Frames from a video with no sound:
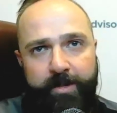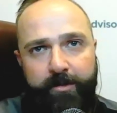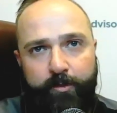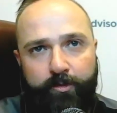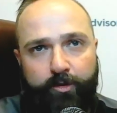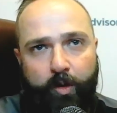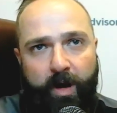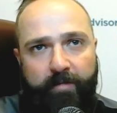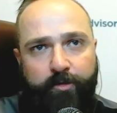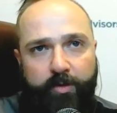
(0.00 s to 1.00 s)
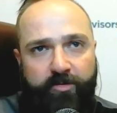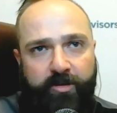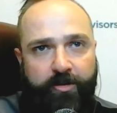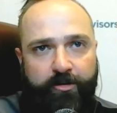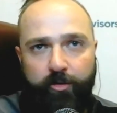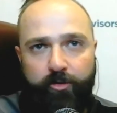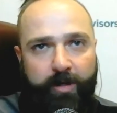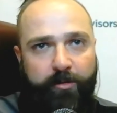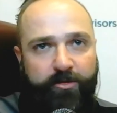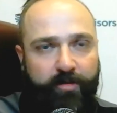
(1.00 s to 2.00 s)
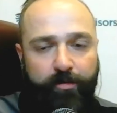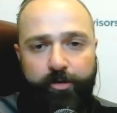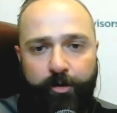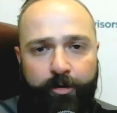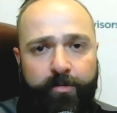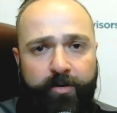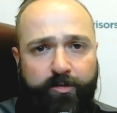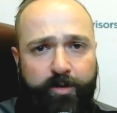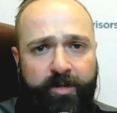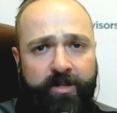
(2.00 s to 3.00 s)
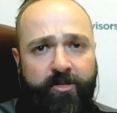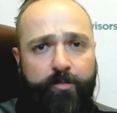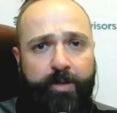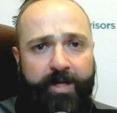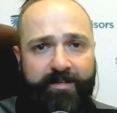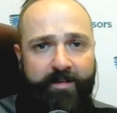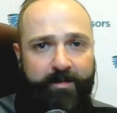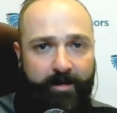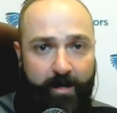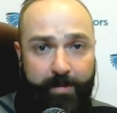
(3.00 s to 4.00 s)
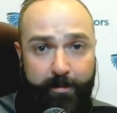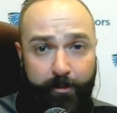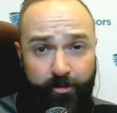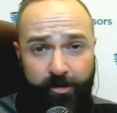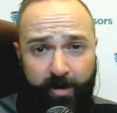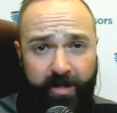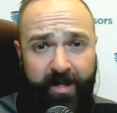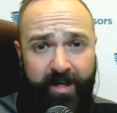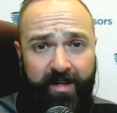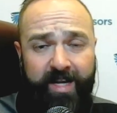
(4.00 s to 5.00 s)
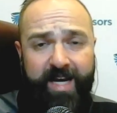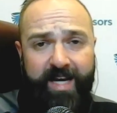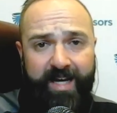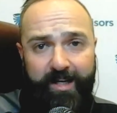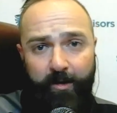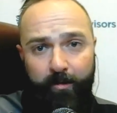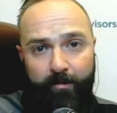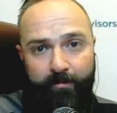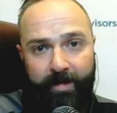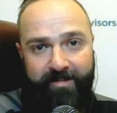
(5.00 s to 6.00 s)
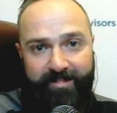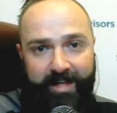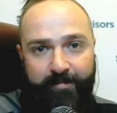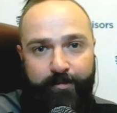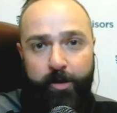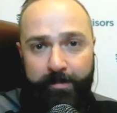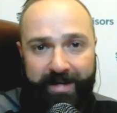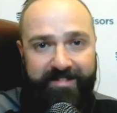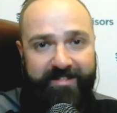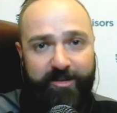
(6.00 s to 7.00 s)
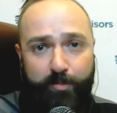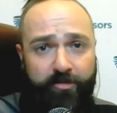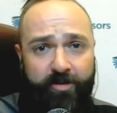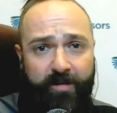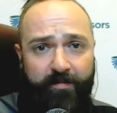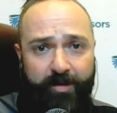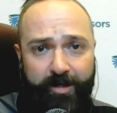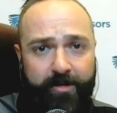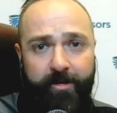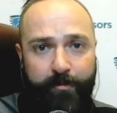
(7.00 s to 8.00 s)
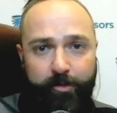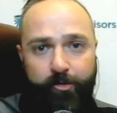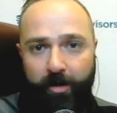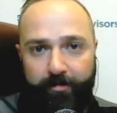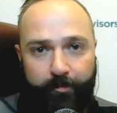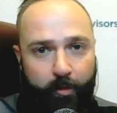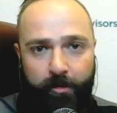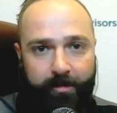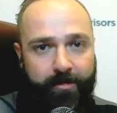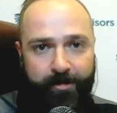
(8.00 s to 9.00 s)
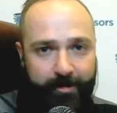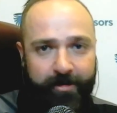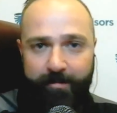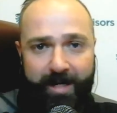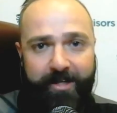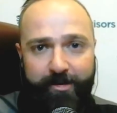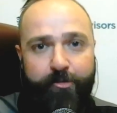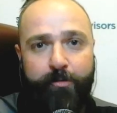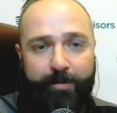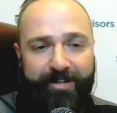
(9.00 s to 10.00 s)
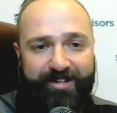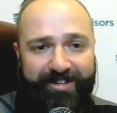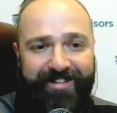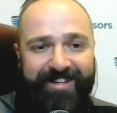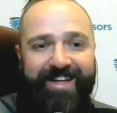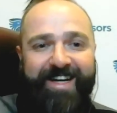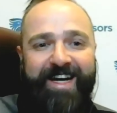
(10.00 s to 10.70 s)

I mean, so often we see there's no sequence of return risk within these plans that a lot of people generate. And, you know, like you said, if you can make 6% every year and withdraw 4%, you're in the money. You're doing pretty good.